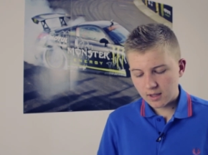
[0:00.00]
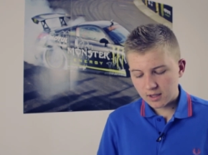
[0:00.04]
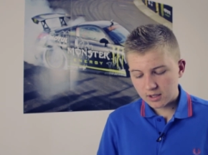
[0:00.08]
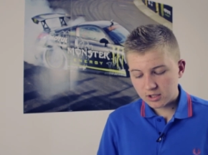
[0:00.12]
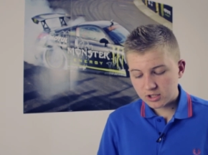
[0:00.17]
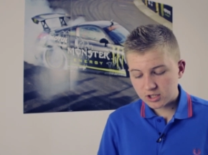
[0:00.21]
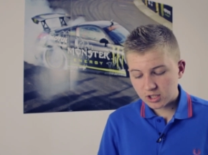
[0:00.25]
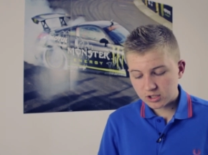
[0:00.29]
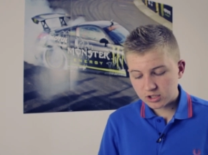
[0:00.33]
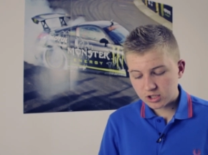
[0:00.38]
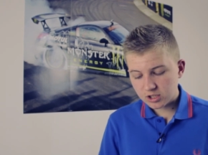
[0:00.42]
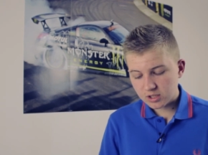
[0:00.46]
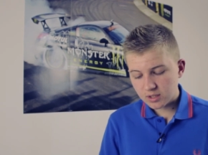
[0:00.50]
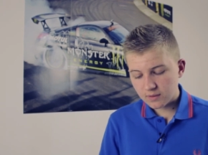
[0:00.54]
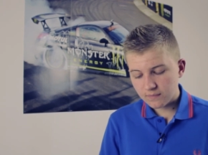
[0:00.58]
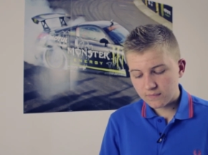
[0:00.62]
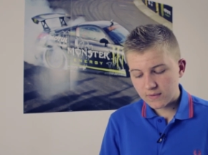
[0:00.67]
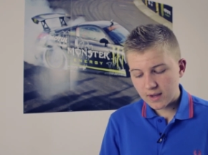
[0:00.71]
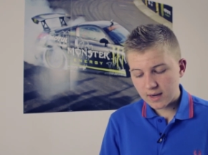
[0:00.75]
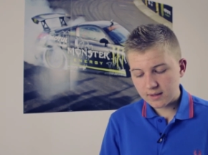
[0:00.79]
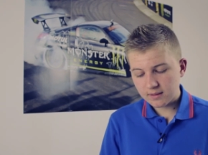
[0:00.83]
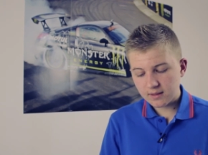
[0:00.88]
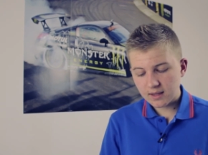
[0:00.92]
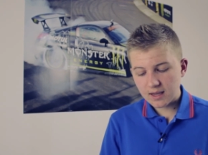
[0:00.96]
such as the
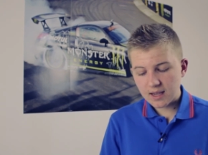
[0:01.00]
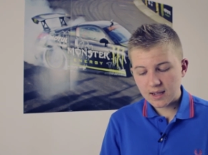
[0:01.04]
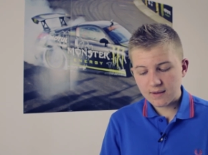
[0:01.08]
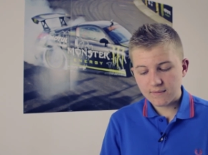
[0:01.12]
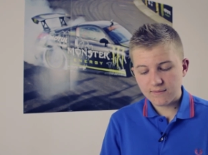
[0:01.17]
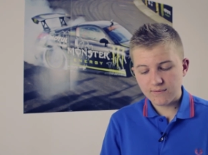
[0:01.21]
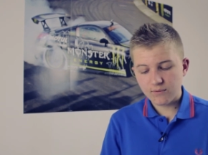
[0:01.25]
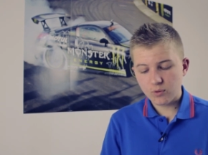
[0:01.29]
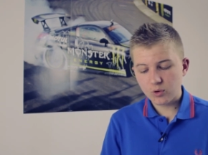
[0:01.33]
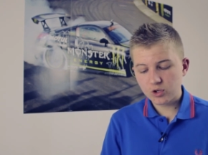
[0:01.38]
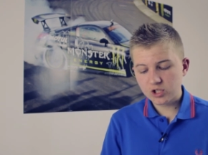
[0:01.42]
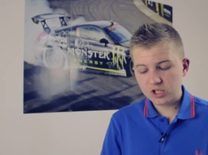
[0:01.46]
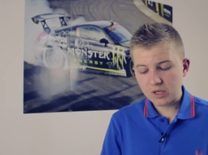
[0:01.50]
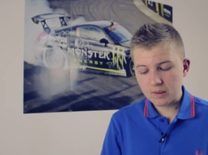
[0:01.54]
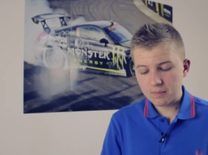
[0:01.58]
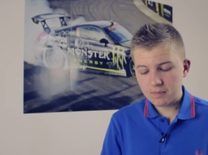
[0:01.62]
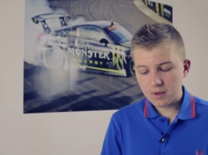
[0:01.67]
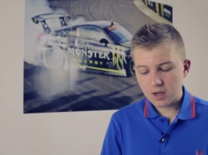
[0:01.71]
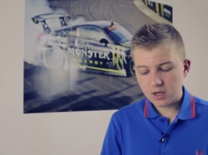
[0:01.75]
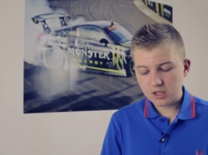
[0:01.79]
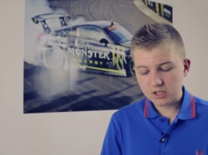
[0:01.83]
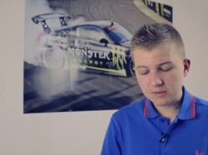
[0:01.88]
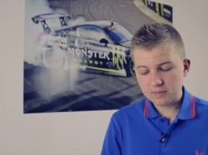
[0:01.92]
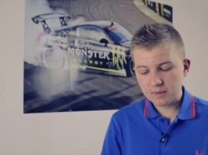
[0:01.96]
fact that you have voice
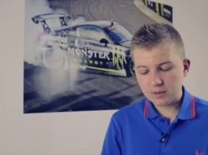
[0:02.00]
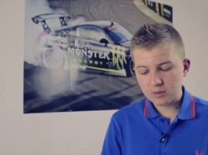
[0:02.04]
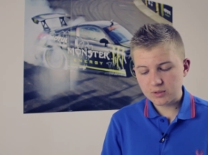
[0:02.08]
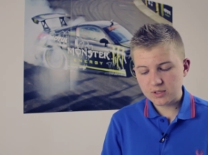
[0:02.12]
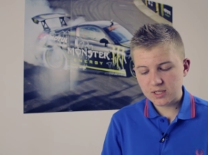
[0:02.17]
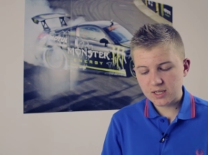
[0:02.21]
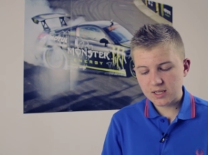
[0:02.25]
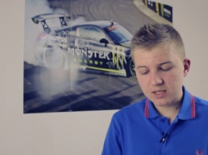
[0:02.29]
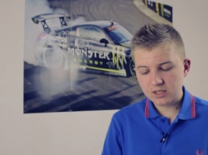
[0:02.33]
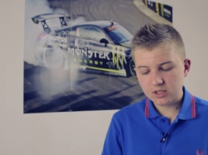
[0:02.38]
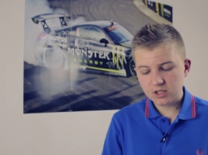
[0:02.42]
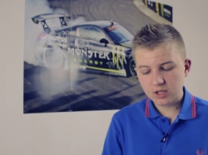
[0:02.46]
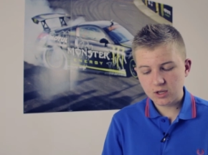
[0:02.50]
commands built in,